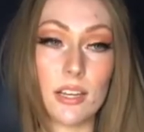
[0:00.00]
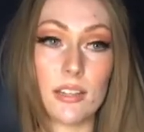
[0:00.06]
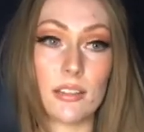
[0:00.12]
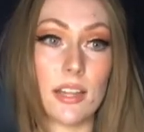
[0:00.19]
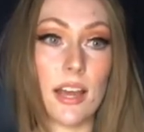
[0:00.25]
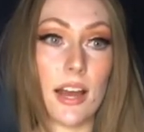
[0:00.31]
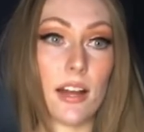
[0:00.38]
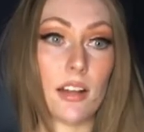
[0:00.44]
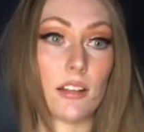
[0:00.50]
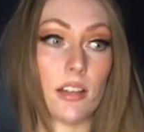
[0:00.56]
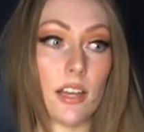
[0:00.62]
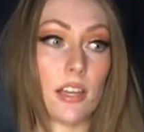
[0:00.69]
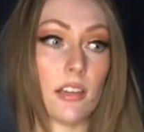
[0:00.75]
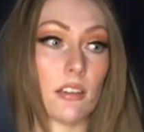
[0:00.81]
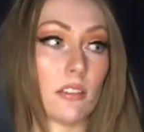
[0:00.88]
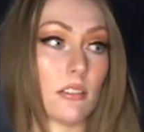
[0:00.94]
they act
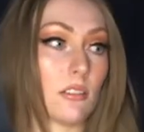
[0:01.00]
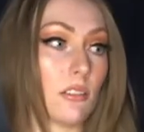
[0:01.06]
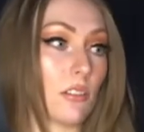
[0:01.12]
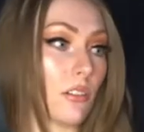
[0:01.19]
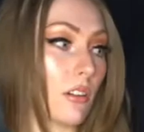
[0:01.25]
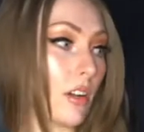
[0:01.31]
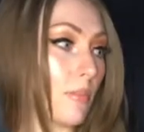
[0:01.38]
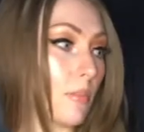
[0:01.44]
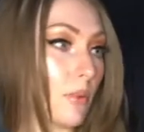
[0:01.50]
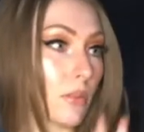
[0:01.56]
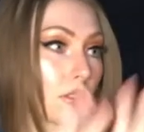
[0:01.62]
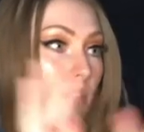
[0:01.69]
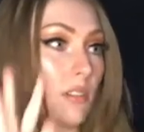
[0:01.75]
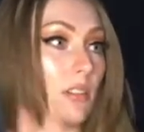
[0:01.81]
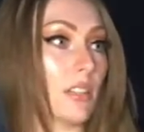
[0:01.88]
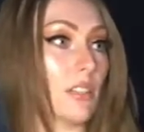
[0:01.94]
like you're a
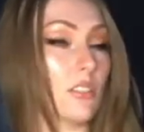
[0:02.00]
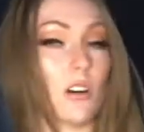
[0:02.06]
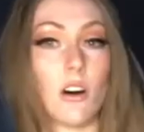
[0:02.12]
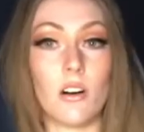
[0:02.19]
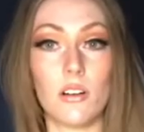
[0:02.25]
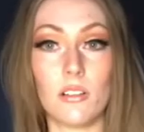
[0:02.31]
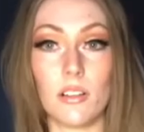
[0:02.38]
porcelain doll,